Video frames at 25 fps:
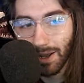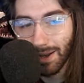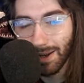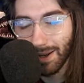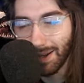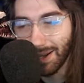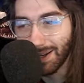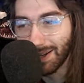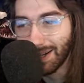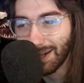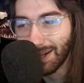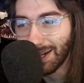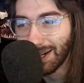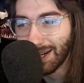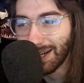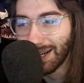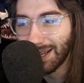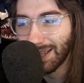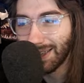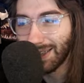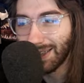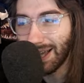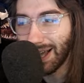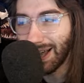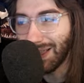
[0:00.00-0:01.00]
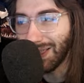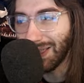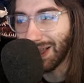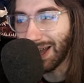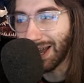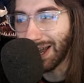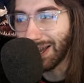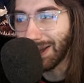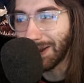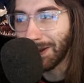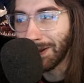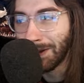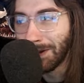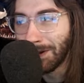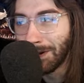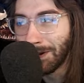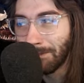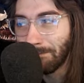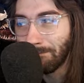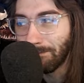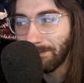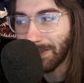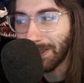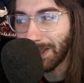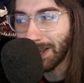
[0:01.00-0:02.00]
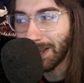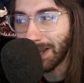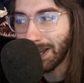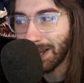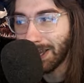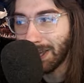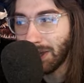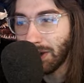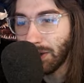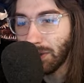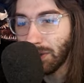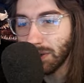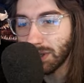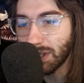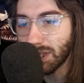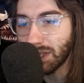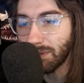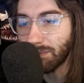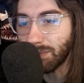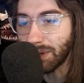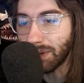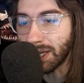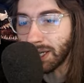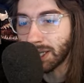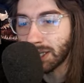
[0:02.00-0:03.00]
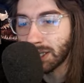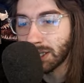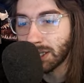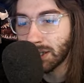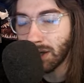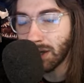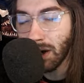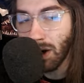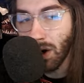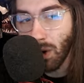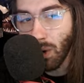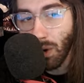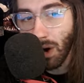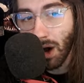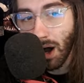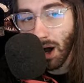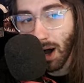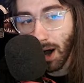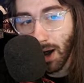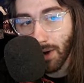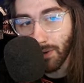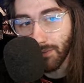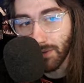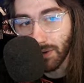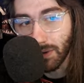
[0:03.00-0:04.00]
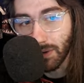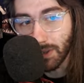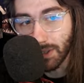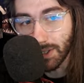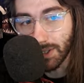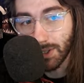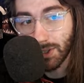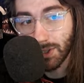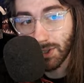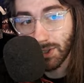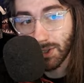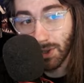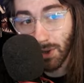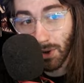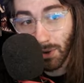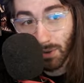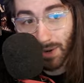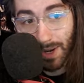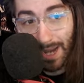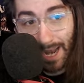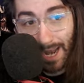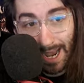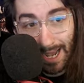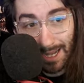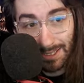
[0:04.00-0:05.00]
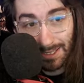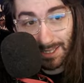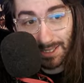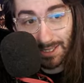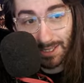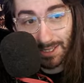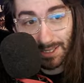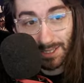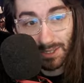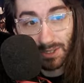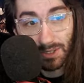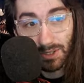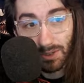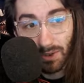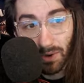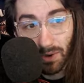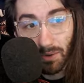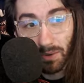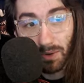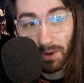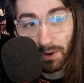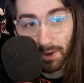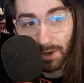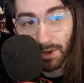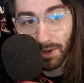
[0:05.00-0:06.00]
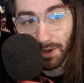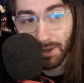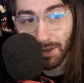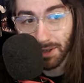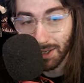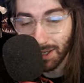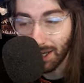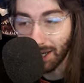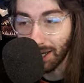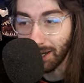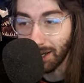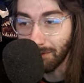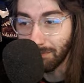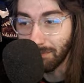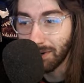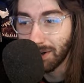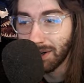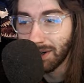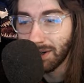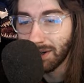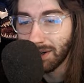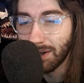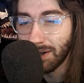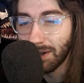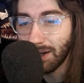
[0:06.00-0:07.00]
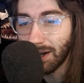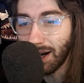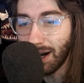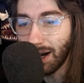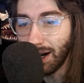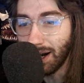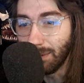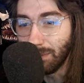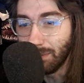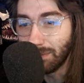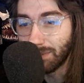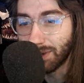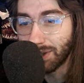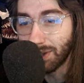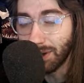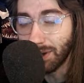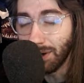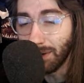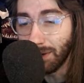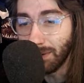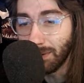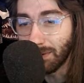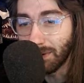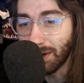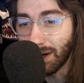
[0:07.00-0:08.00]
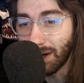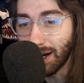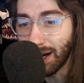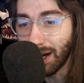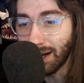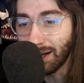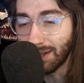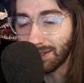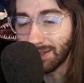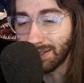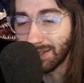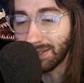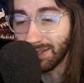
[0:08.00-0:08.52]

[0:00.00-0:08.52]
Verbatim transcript: that like used to be so awful and so nasty that's no longer in the game. Um, so uh, I